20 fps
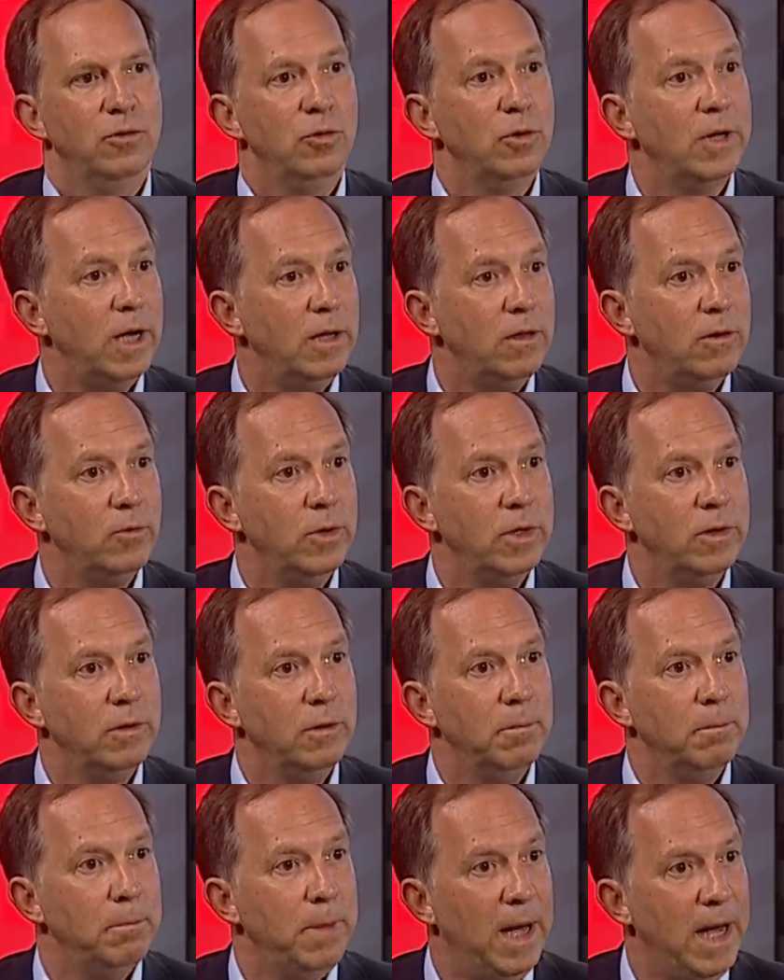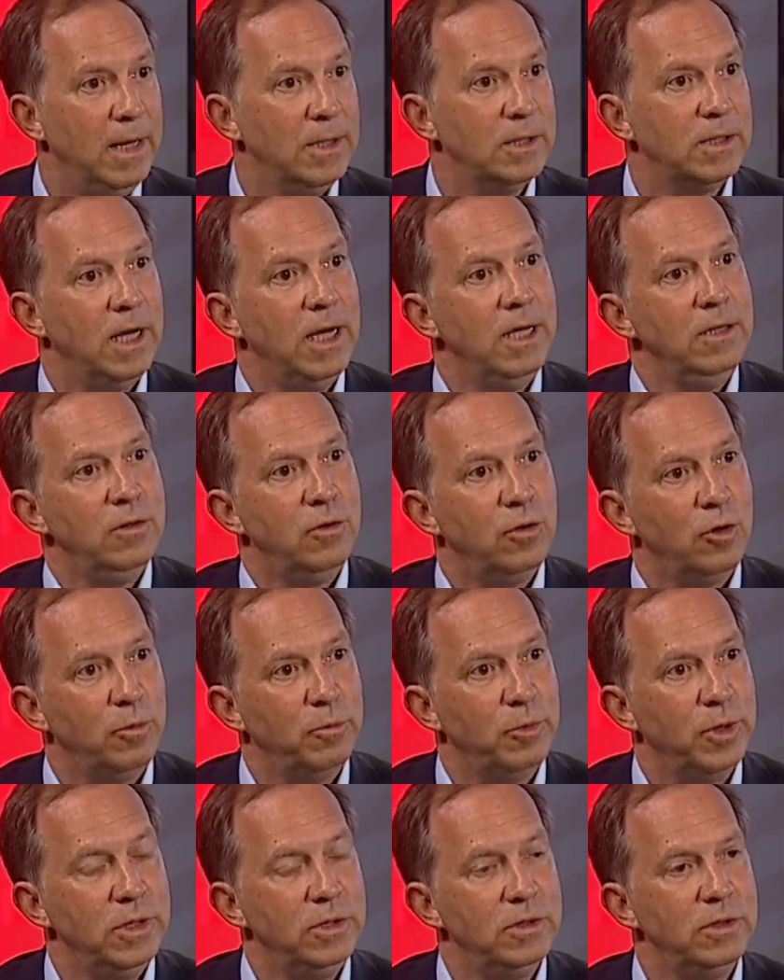Together with banks and
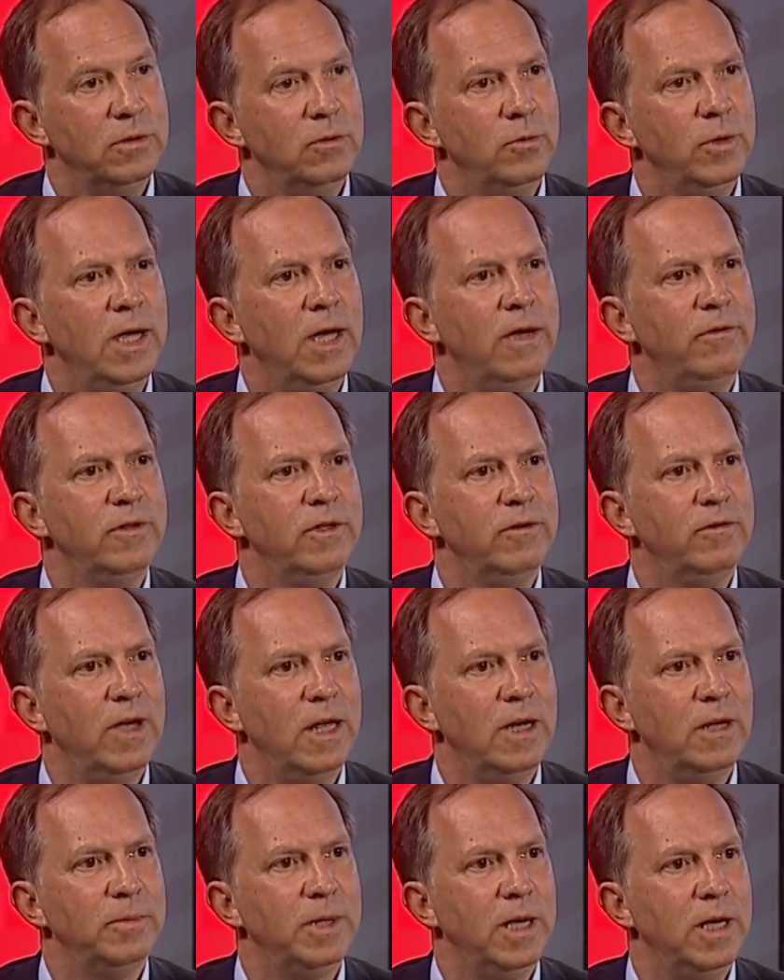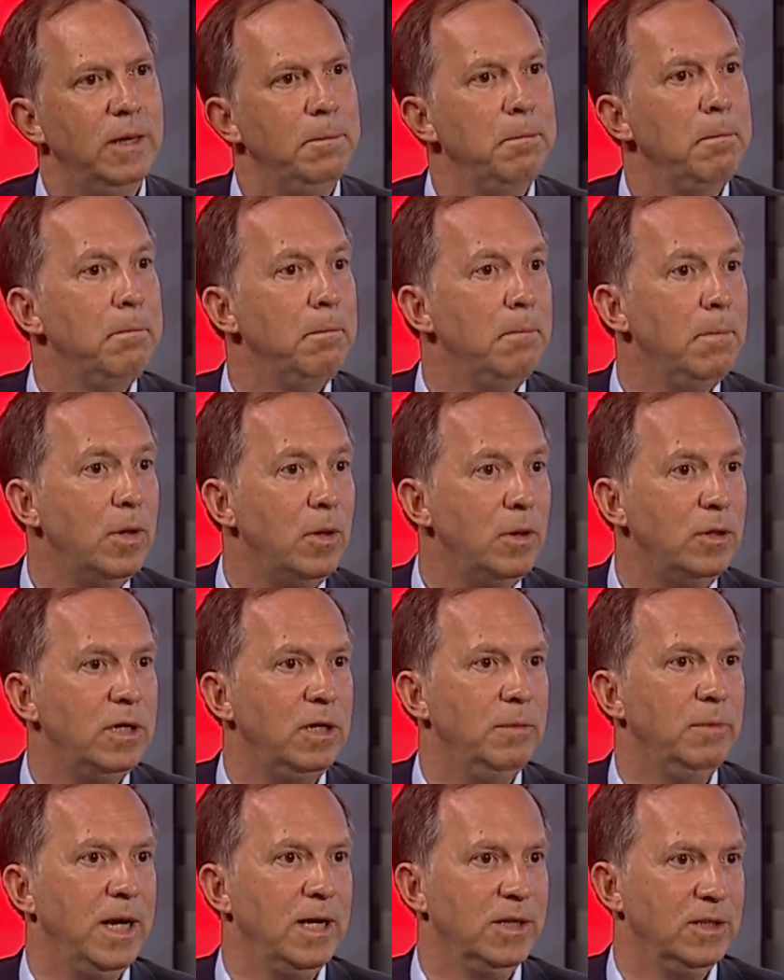corporates, we have developed a
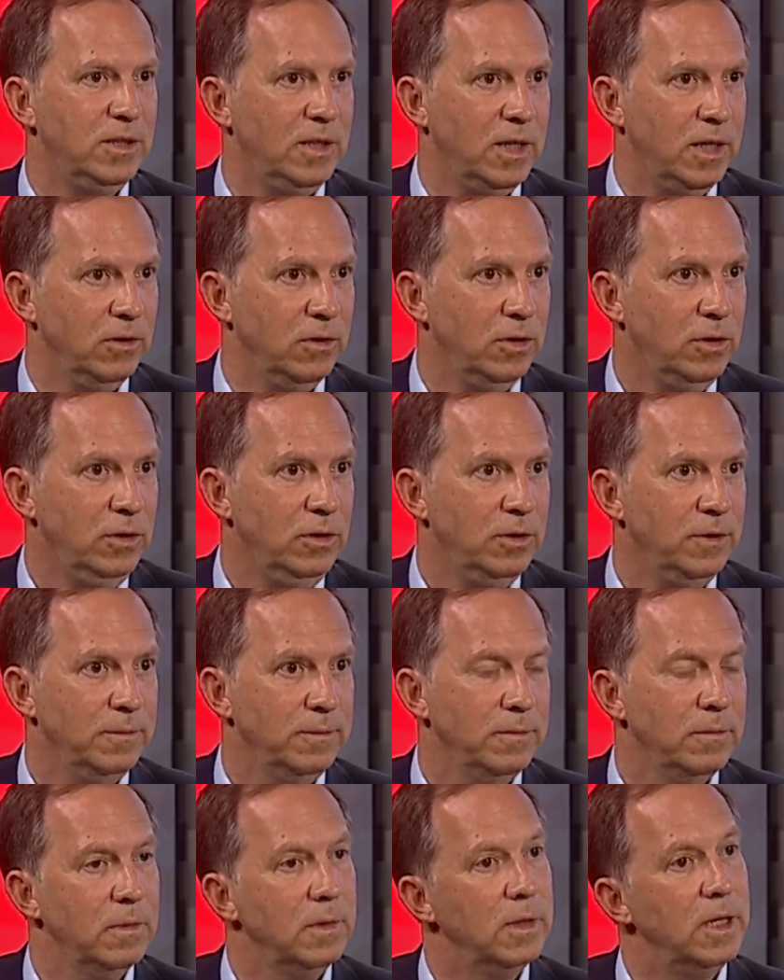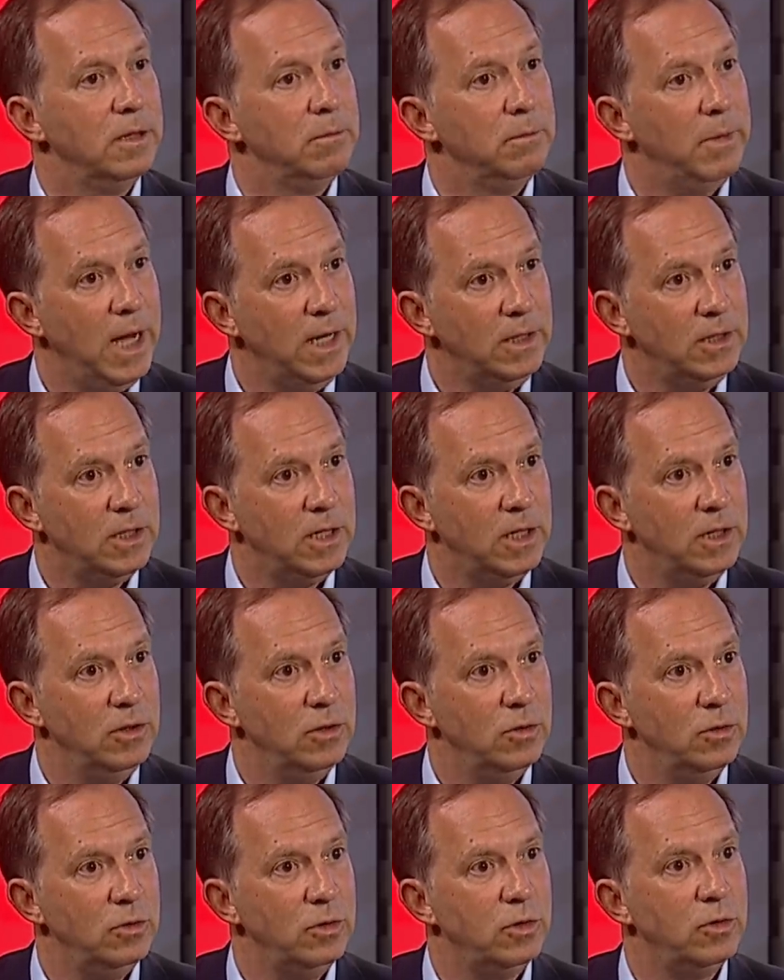multi-bank standard that banks can
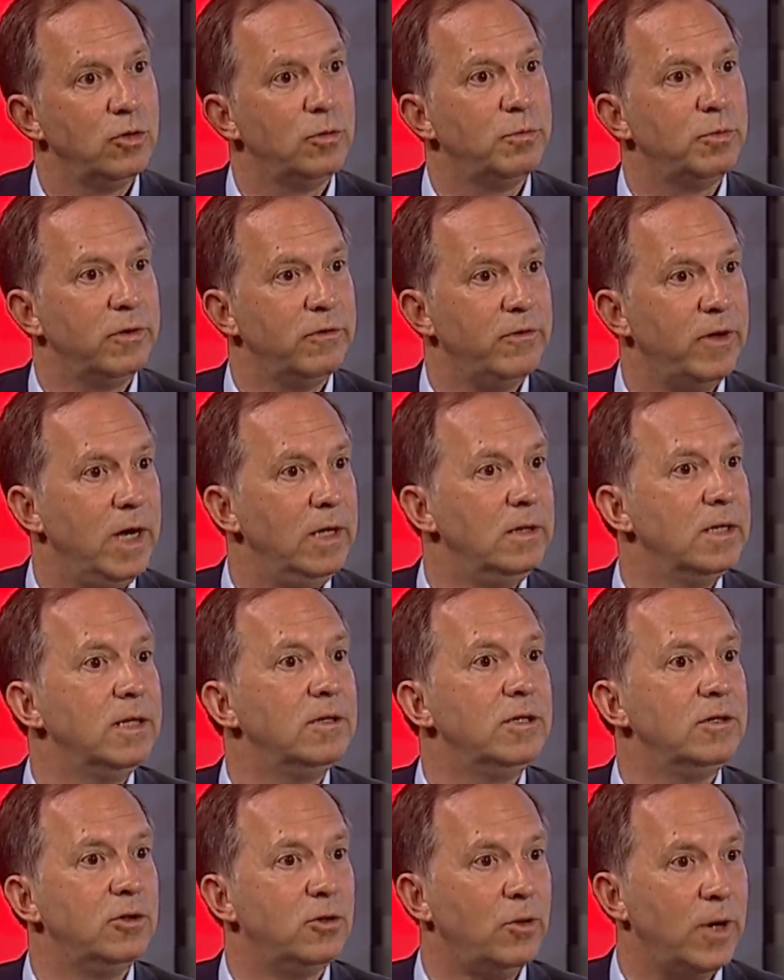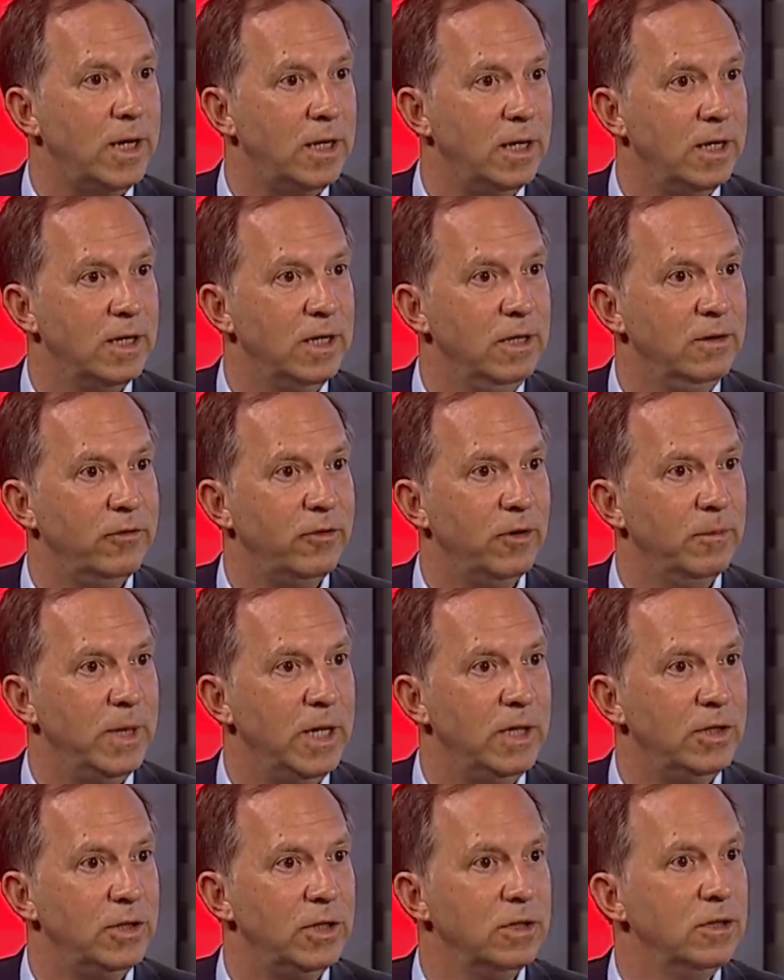use to provide that tracking
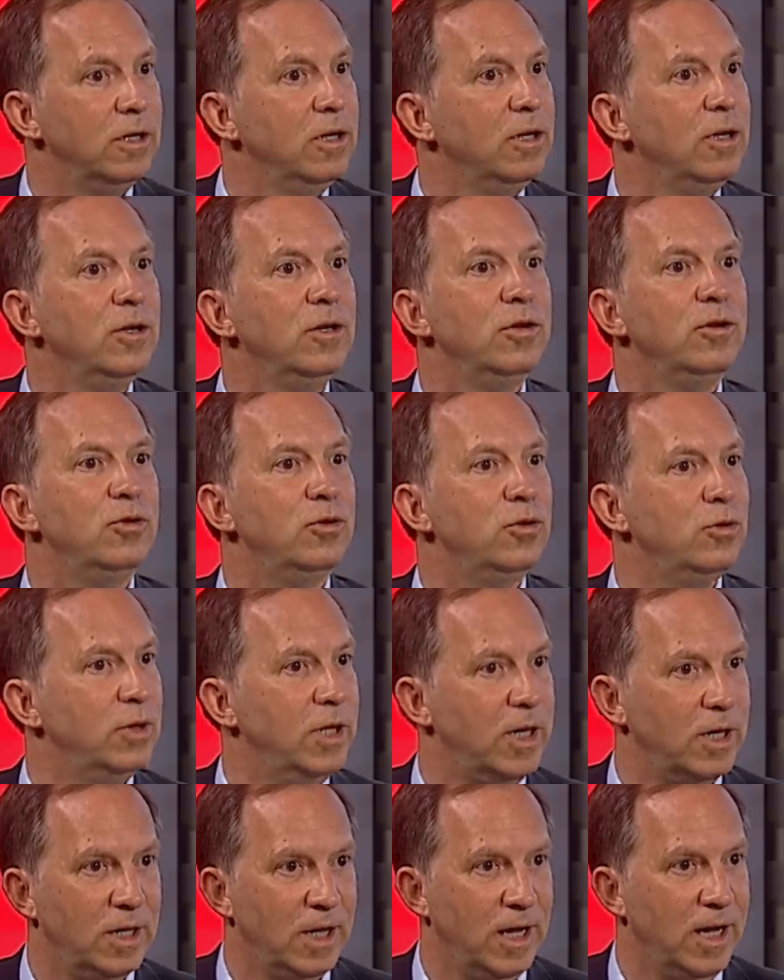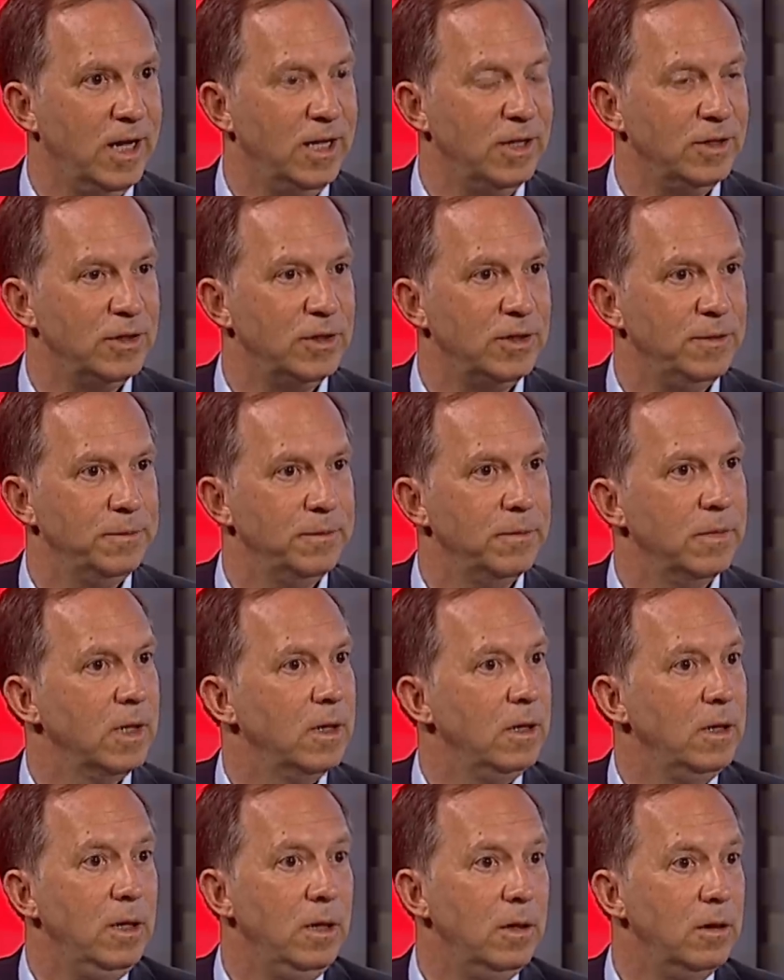information to their clients,
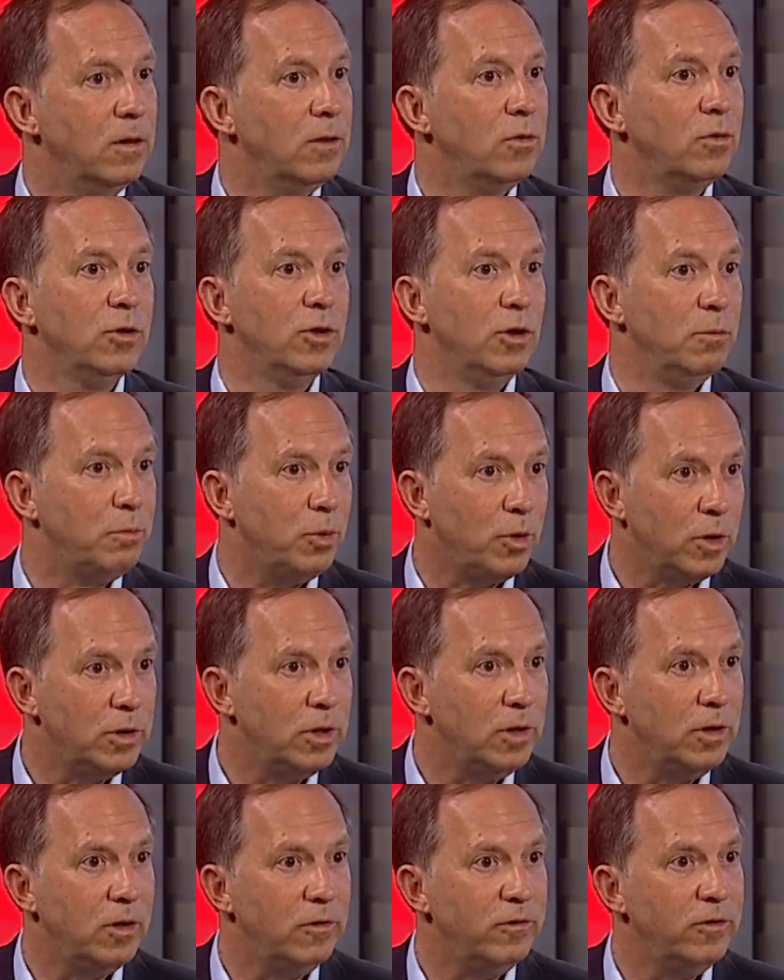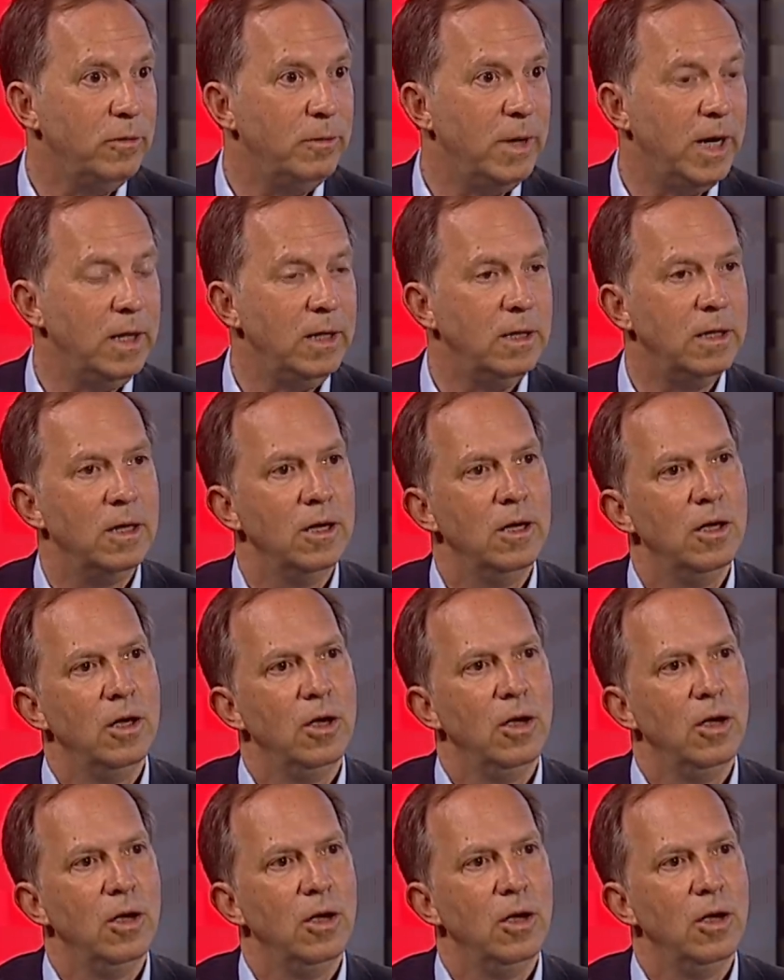either through the portal of the bank